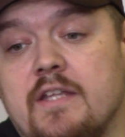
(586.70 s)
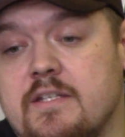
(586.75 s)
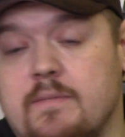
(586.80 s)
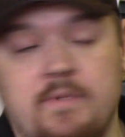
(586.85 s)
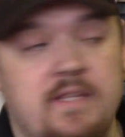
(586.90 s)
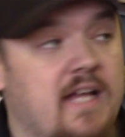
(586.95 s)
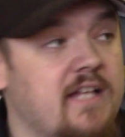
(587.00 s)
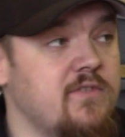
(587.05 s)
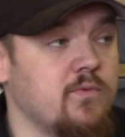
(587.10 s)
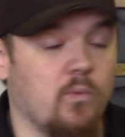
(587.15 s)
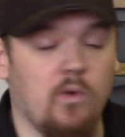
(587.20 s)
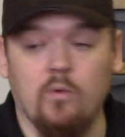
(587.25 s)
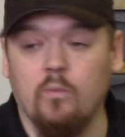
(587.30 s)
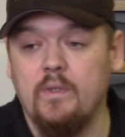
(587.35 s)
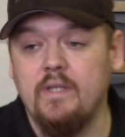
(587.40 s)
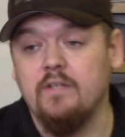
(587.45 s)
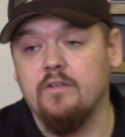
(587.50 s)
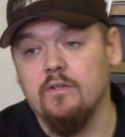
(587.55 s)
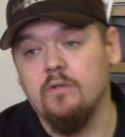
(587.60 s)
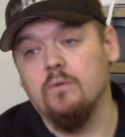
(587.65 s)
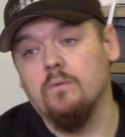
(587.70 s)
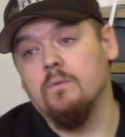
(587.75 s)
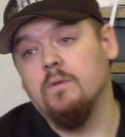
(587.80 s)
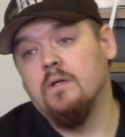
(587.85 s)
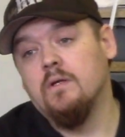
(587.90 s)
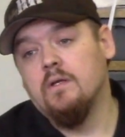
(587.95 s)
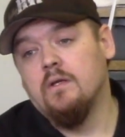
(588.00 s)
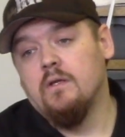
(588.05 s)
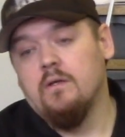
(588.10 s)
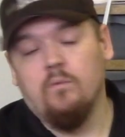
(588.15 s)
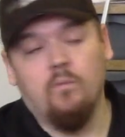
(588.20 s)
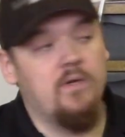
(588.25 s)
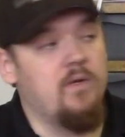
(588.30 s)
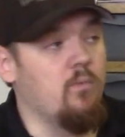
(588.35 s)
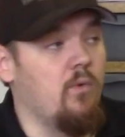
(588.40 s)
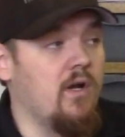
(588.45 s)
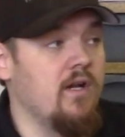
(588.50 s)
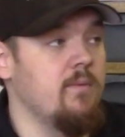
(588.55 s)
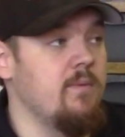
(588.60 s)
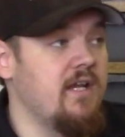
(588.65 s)
mean, that's what we do. We
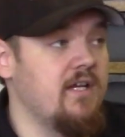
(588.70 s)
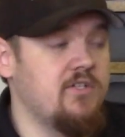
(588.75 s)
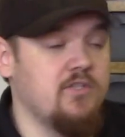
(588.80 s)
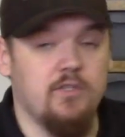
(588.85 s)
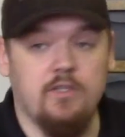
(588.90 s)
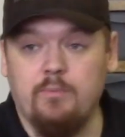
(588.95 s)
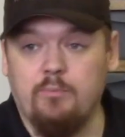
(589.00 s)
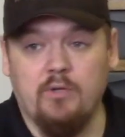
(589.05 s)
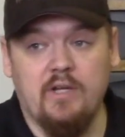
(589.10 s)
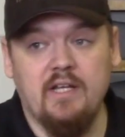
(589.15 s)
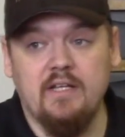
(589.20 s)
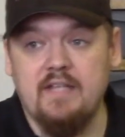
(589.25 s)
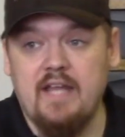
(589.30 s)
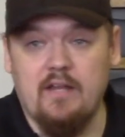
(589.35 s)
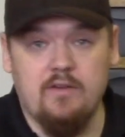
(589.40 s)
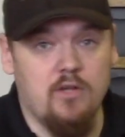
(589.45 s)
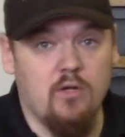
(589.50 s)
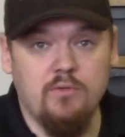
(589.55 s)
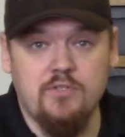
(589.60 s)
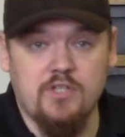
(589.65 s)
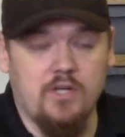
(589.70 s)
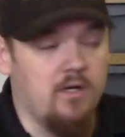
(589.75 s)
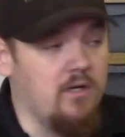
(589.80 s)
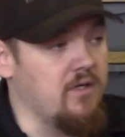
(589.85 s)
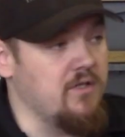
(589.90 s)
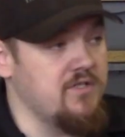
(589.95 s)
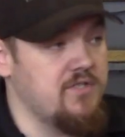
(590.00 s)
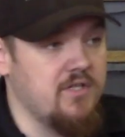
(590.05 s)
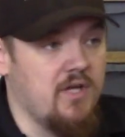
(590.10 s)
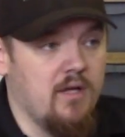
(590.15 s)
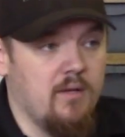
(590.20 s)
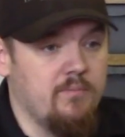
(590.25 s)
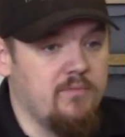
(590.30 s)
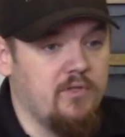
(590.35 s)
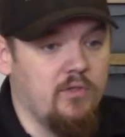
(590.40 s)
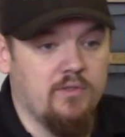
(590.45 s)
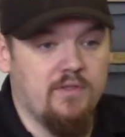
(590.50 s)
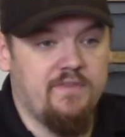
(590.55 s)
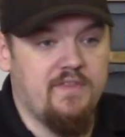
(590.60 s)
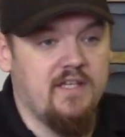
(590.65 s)
want to make sure you break it down, no charge. The
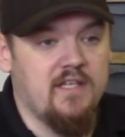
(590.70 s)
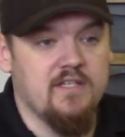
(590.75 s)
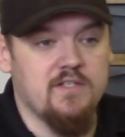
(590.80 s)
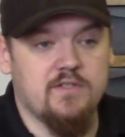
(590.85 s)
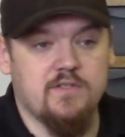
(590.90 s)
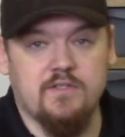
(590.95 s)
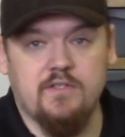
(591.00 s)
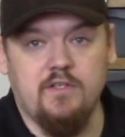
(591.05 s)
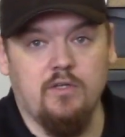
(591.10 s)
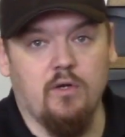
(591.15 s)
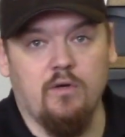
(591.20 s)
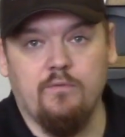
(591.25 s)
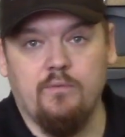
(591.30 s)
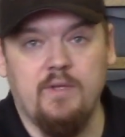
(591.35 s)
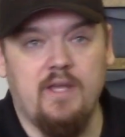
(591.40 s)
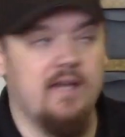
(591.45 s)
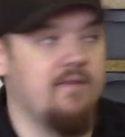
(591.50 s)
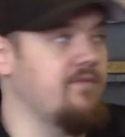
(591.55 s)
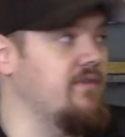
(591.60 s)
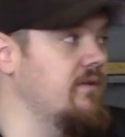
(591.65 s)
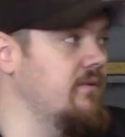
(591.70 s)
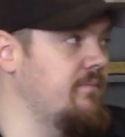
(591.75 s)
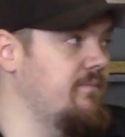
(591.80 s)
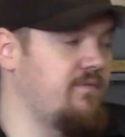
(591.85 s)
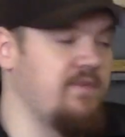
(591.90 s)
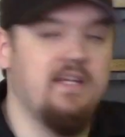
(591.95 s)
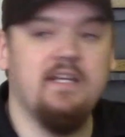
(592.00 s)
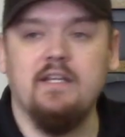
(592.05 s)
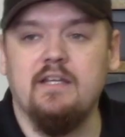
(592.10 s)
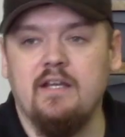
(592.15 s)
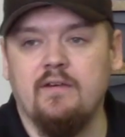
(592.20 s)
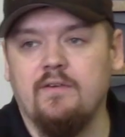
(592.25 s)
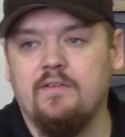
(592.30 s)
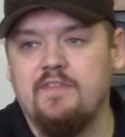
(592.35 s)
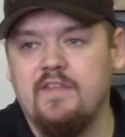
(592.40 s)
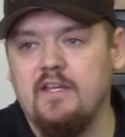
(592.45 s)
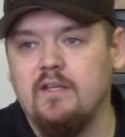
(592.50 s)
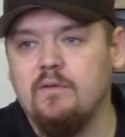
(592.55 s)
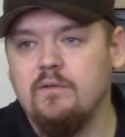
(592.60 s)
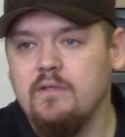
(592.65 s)
only thing is, you know, if we have to feed it and
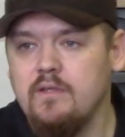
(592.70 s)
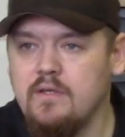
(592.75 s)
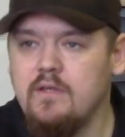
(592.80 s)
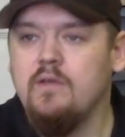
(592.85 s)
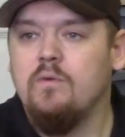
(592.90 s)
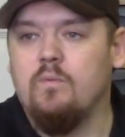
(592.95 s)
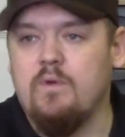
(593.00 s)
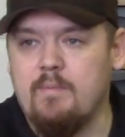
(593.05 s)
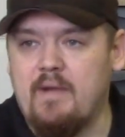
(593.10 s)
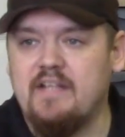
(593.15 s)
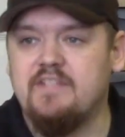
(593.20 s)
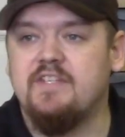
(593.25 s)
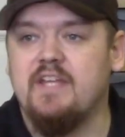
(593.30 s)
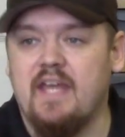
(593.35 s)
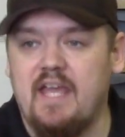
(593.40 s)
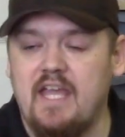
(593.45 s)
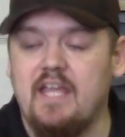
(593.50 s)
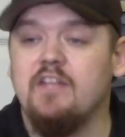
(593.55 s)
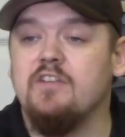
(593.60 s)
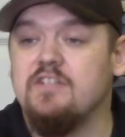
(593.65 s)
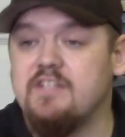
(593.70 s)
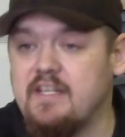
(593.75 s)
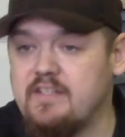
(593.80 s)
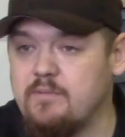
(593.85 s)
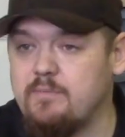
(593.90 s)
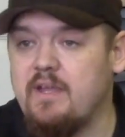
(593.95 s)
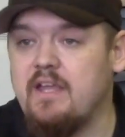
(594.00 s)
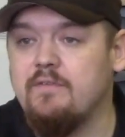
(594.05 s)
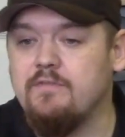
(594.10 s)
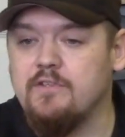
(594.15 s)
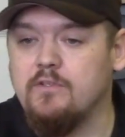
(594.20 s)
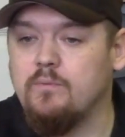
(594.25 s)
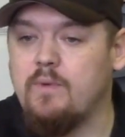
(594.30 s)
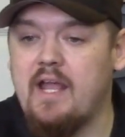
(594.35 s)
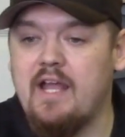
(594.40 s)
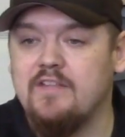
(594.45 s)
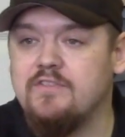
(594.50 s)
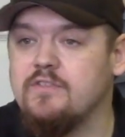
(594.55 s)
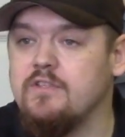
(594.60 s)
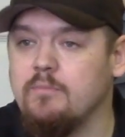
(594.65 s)
everything, we might say, hey, you just have to pay for the
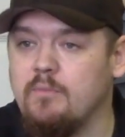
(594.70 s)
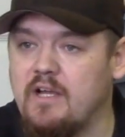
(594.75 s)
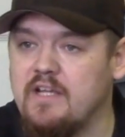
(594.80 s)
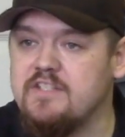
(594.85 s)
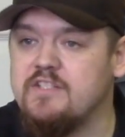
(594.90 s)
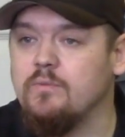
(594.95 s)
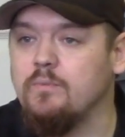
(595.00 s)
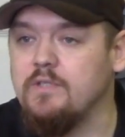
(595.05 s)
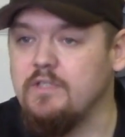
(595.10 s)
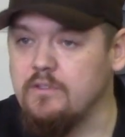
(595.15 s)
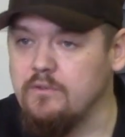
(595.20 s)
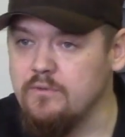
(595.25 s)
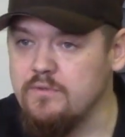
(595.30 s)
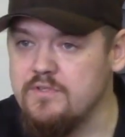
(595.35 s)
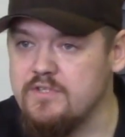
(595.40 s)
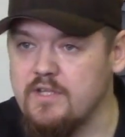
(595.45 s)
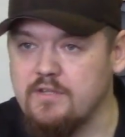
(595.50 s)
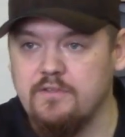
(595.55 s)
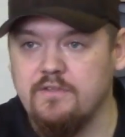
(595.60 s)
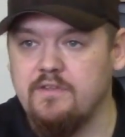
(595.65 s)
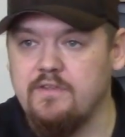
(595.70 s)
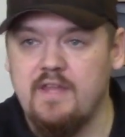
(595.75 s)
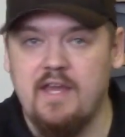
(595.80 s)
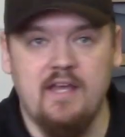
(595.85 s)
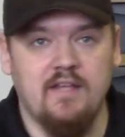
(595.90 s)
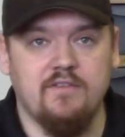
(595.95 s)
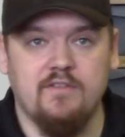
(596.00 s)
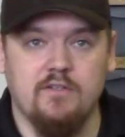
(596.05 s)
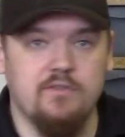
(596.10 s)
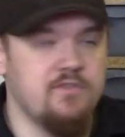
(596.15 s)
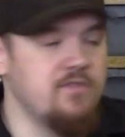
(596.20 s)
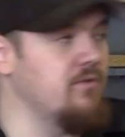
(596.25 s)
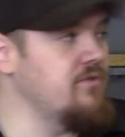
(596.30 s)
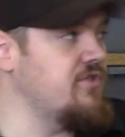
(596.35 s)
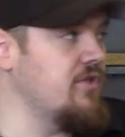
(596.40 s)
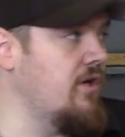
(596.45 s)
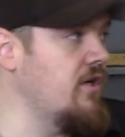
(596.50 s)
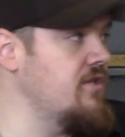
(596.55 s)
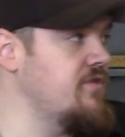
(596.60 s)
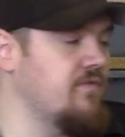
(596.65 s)
rack or the mice that we use. Other than that, there's no
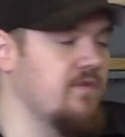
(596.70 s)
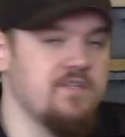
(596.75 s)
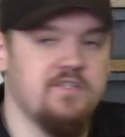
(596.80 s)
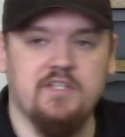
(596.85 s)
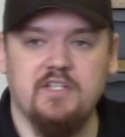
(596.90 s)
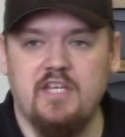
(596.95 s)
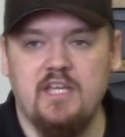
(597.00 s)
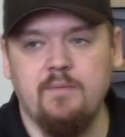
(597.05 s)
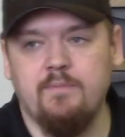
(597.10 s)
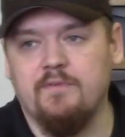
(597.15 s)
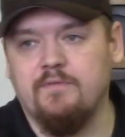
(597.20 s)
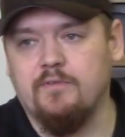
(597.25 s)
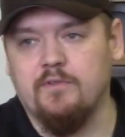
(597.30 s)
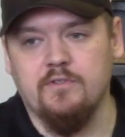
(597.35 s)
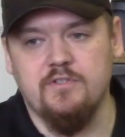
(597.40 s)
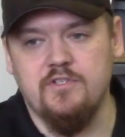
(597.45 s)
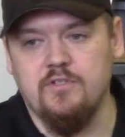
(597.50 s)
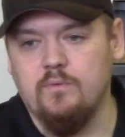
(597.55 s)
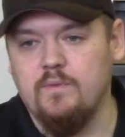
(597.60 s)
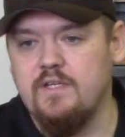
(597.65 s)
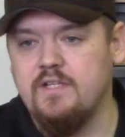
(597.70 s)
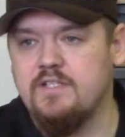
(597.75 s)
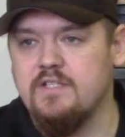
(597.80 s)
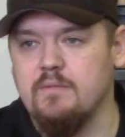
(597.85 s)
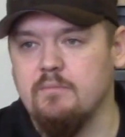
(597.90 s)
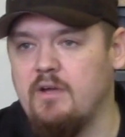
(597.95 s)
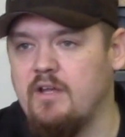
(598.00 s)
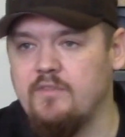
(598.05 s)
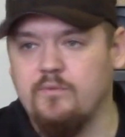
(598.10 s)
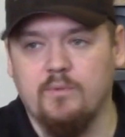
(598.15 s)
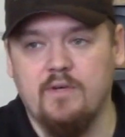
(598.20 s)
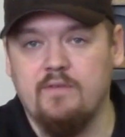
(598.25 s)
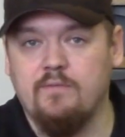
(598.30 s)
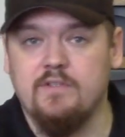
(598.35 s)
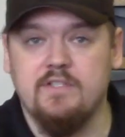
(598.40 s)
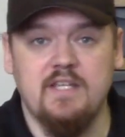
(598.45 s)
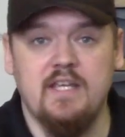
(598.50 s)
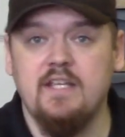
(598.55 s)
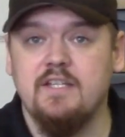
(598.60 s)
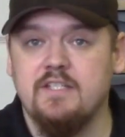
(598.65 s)
charge for us to keep it for 2 weeks, a month,
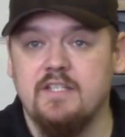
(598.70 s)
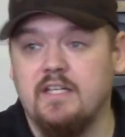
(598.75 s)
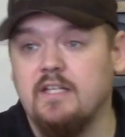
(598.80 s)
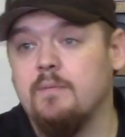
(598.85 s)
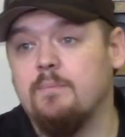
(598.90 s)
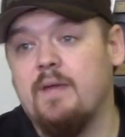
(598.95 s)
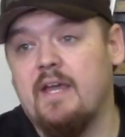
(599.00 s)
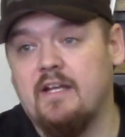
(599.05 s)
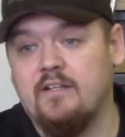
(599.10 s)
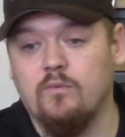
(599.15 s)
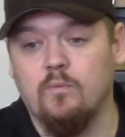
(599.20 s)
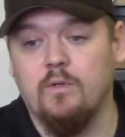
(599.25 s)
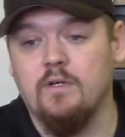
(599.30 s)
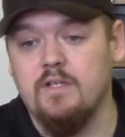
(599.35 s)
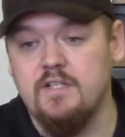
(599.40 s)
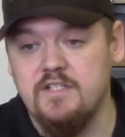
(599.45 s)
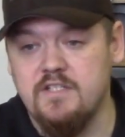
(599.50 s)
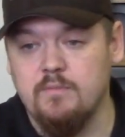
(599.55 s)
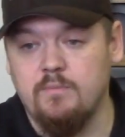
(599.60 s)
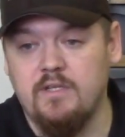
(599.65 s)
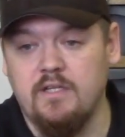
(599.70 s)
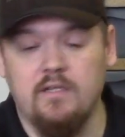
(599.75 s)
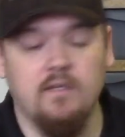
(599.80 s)
whatever it takes to get it back to where it needs to be,